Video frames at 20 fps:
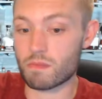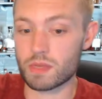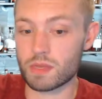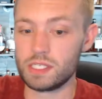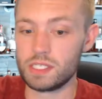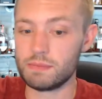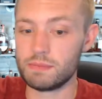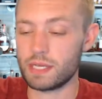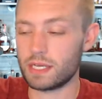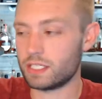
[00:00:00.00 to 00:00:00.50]

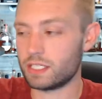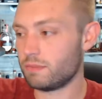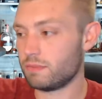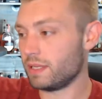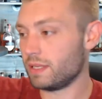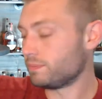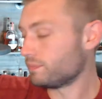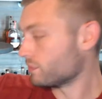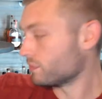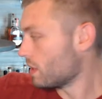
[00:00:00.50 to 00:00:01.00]
Seems like it to
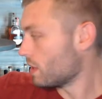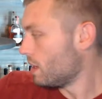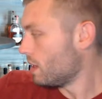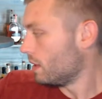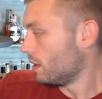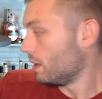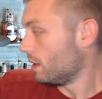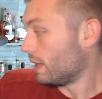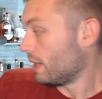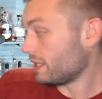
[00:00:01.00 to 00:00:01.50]
me.
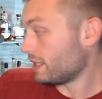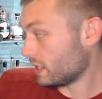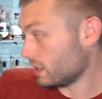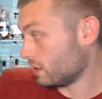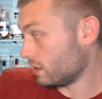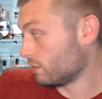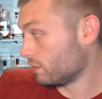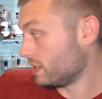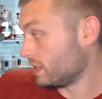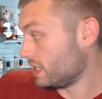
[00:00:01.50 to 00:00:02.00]
That's a
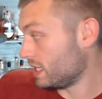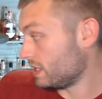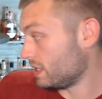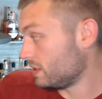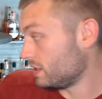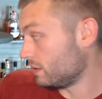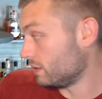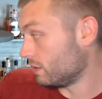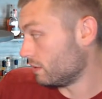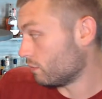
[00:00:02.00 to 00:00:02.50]
good whiskey,
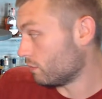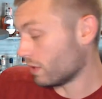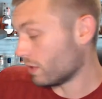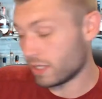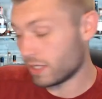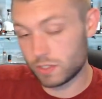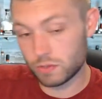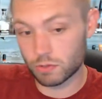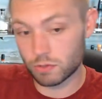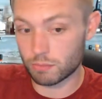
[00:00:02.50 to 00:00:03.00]
too. One
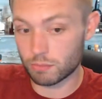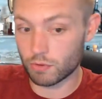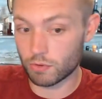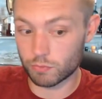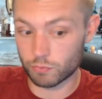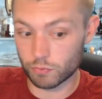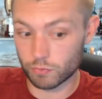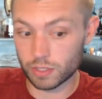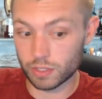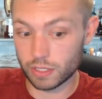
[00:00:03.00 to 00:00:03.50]
and two are both
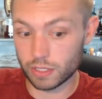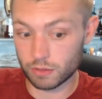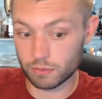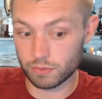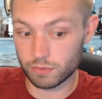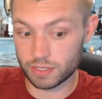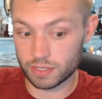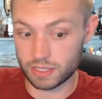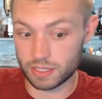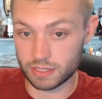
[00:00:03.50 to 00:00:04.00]
really good
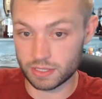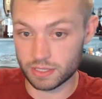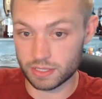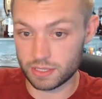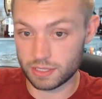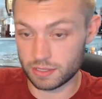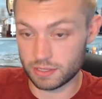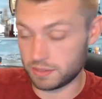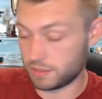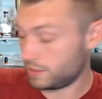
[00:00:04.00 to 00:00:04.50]
whiskeys. This
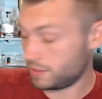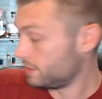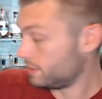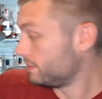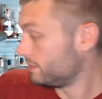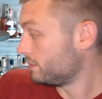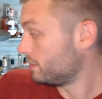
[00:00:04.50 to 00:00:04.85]
is...